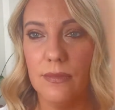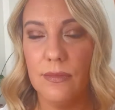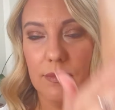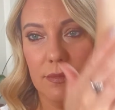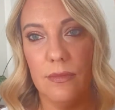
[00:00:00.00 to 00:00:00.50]

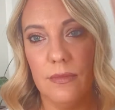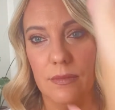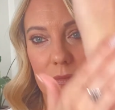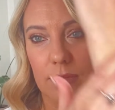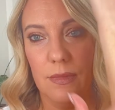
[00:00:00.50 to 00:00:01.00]
and just
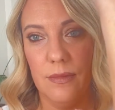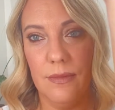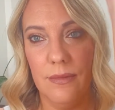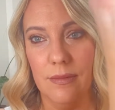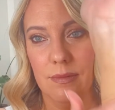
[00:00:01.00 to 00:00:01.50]
evens
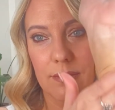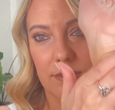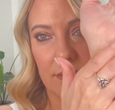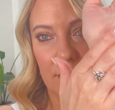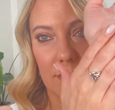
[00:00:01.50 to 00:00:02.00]
everything out and
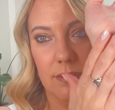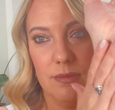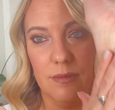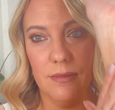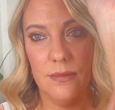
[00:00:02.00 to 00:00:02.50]
makes it all
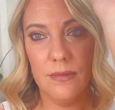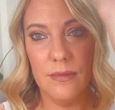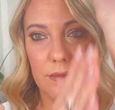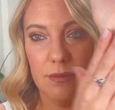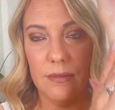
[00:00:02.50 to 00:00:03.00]
look
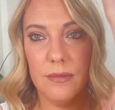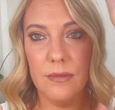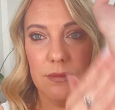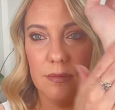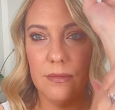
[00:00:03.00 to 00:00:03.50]
like
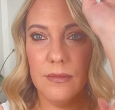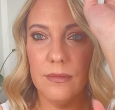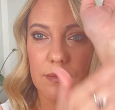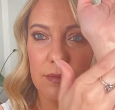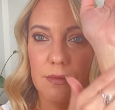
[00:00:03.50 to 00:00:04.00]
my
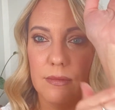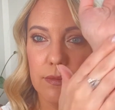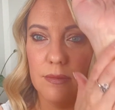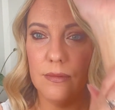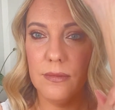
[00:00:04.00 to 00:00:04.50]
whole arm
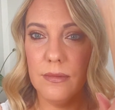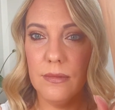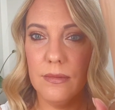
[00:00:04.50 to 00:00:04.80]
is perfectly